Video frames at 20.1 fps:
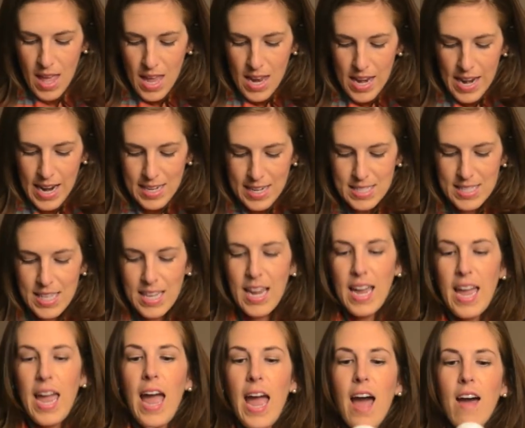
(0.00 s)
Next thing I
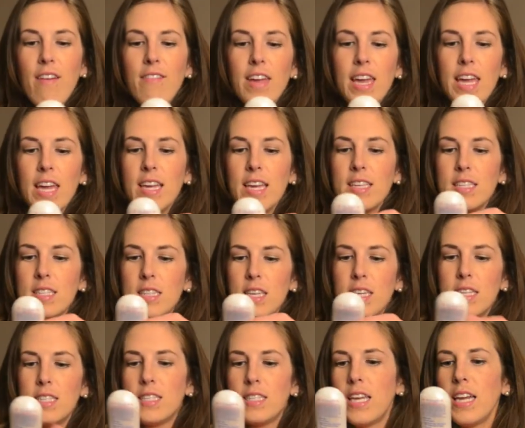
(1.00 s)
have is
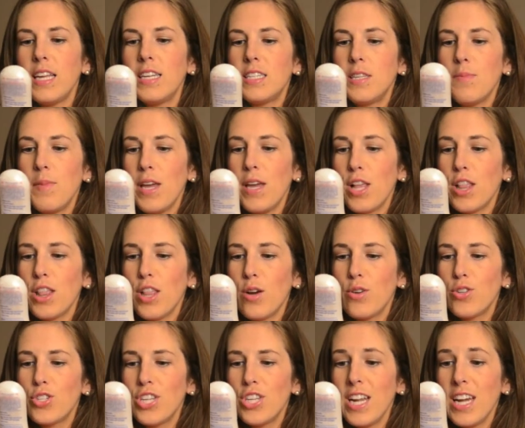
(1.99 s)
the Skintimate
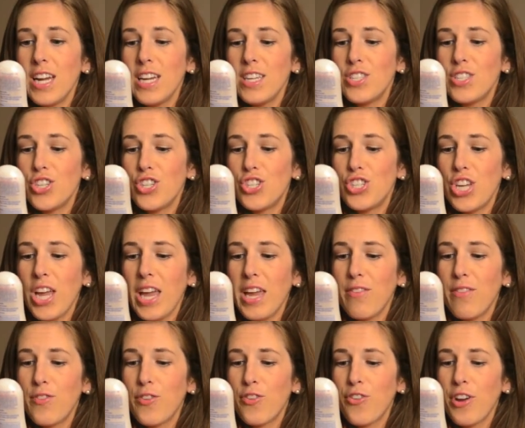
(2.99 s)
Lotionized
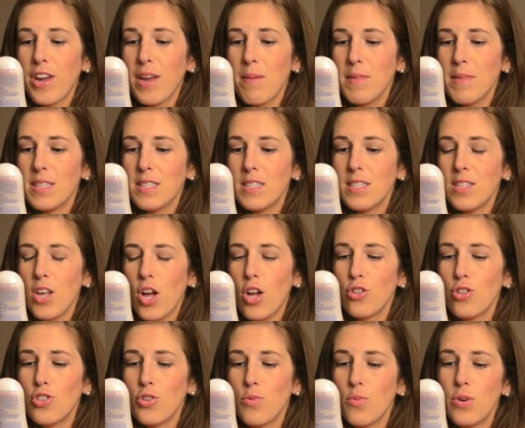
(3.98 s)
Shave Cream. This is
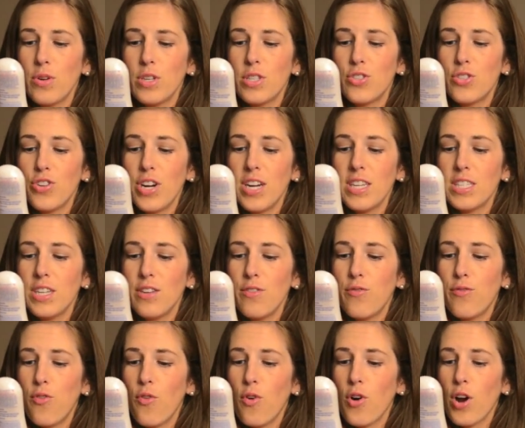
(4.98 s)
ultra moisturizing
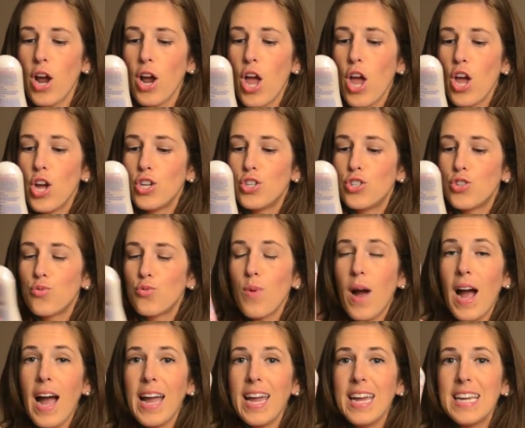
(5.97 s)
for
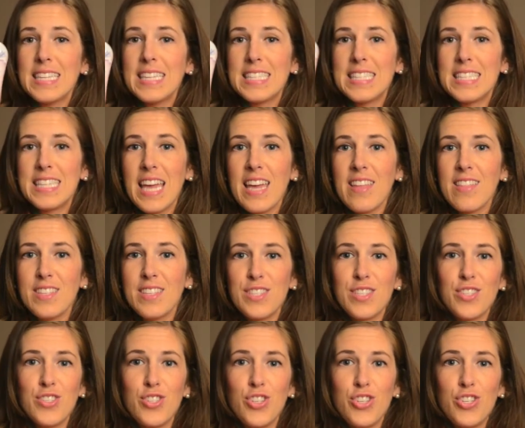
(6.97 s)
dry skin. This
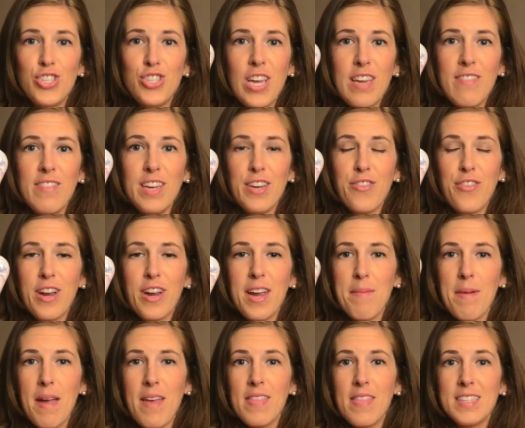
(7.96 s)
is shaving cream,
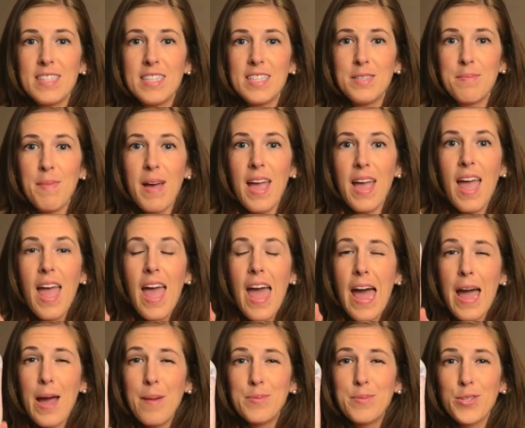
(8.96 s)
and this is my
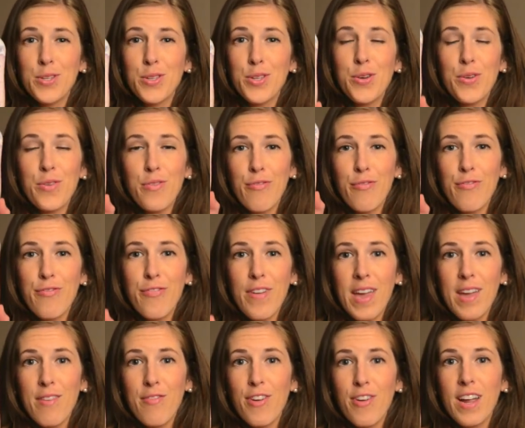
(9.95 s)
absolute
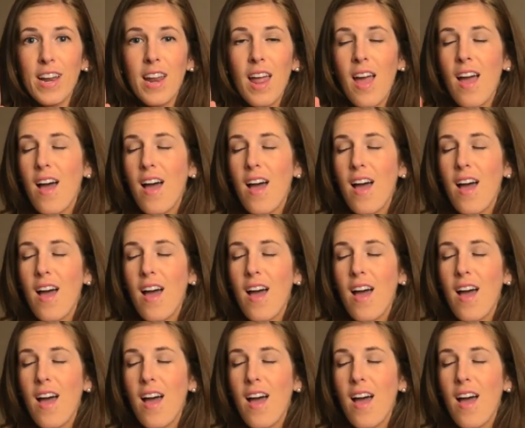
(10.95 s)
favorite